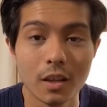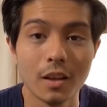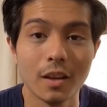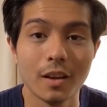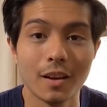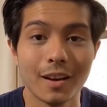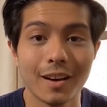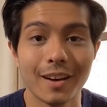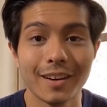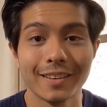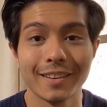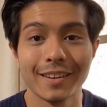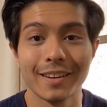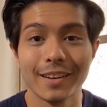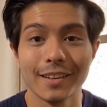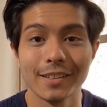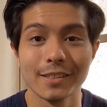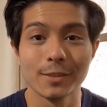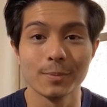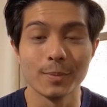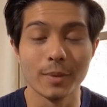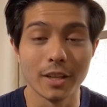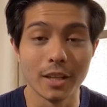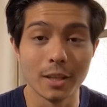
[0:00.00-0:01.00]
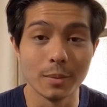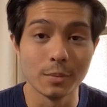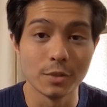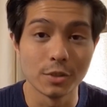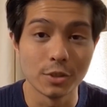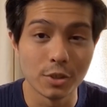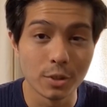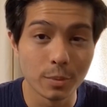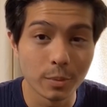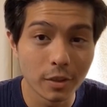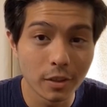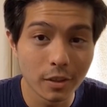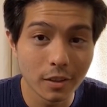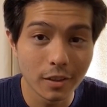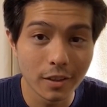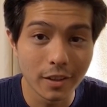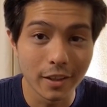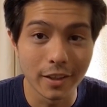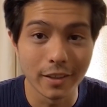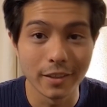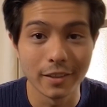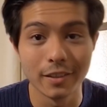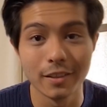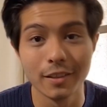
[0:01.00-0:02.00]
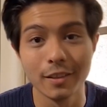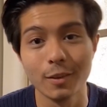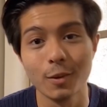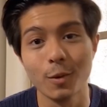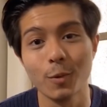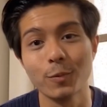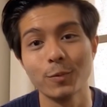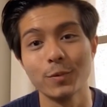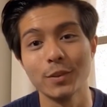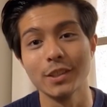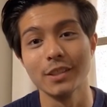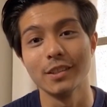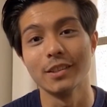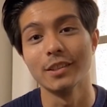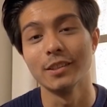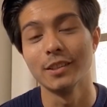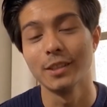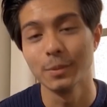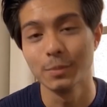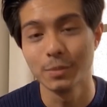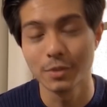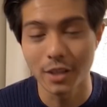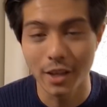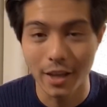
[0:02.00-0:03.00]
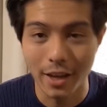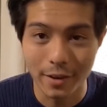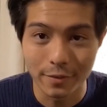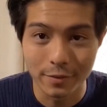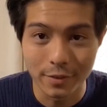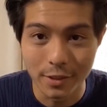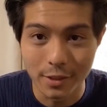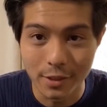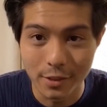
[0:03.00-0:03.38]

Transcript: Hi guys, my name is Jibril, and hopefully the tips I have in this